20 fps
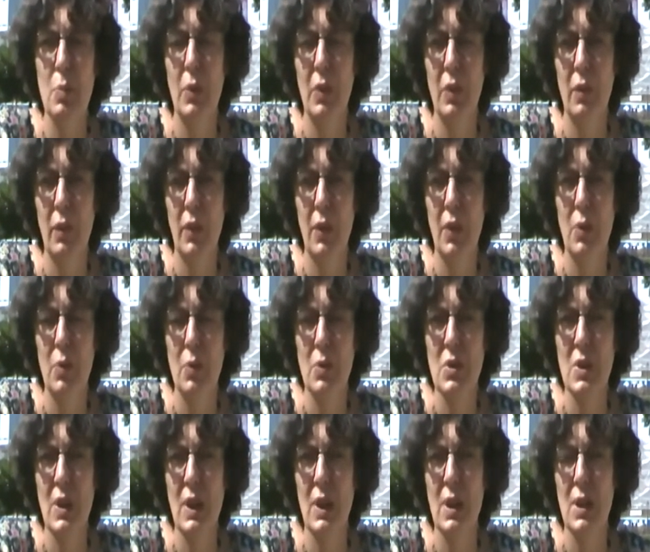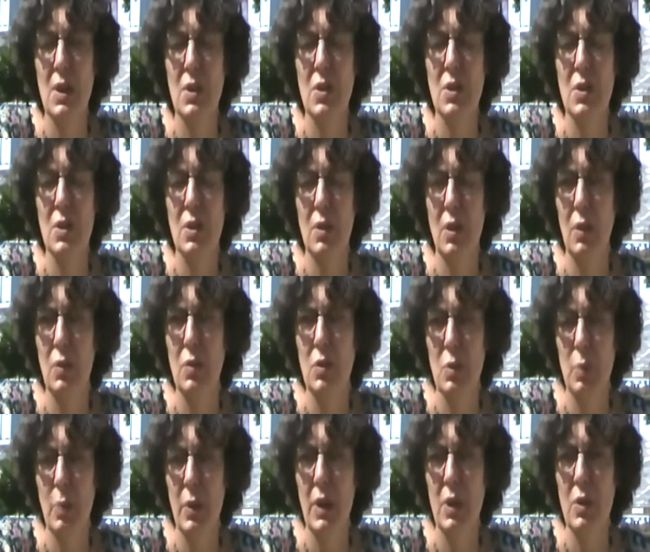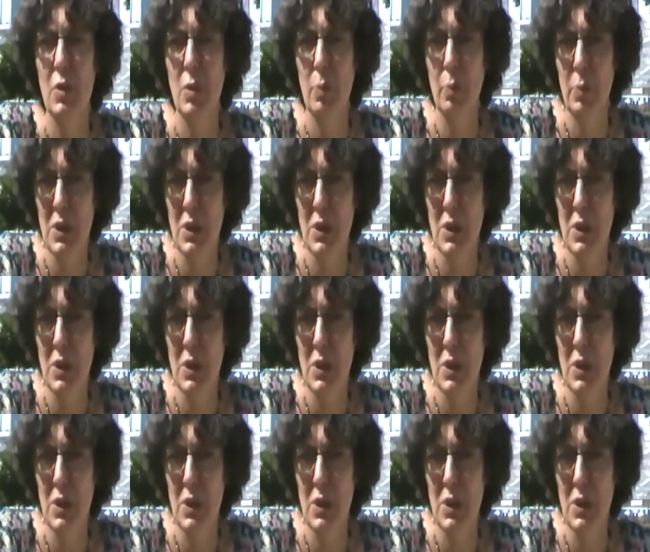One of those is going to be